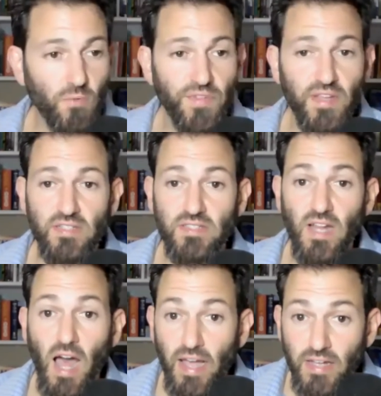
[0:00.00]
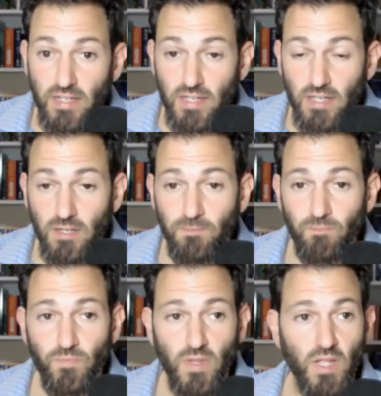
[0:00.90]
with anxiety
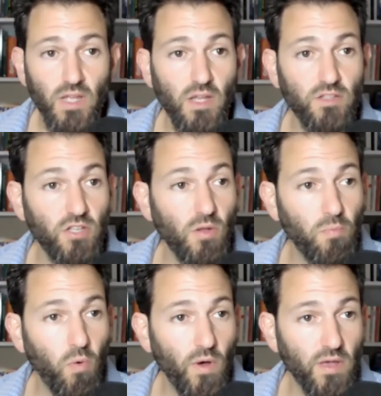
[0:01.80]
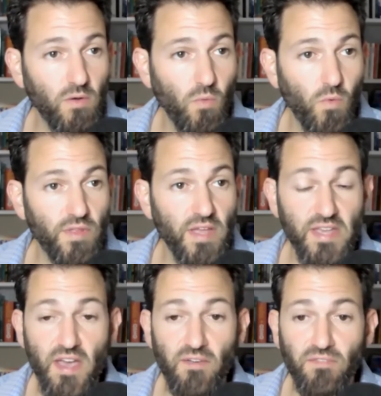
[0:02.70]
to the point where they
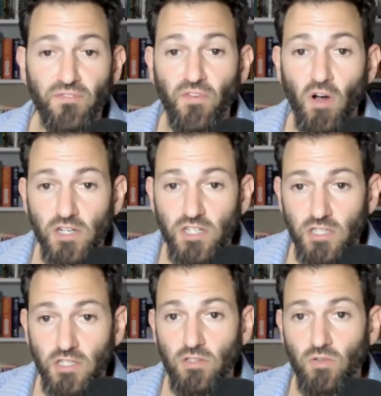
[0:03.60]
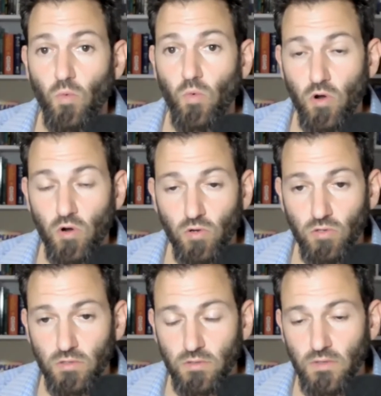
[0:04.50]
can't function in the
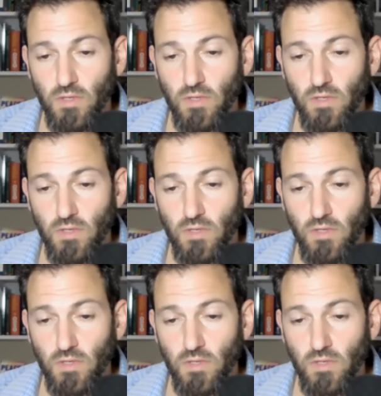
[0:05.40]
world.